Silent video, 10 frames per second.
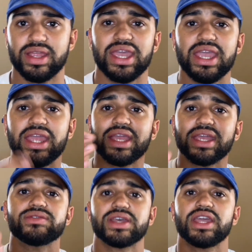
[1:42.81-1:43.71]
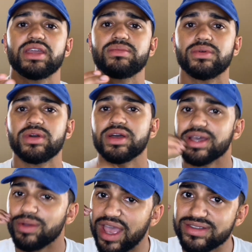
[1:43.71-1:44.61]
Cain kills Abel,
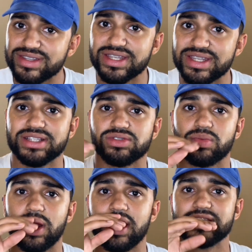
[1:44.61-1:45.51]
we have Seth, right?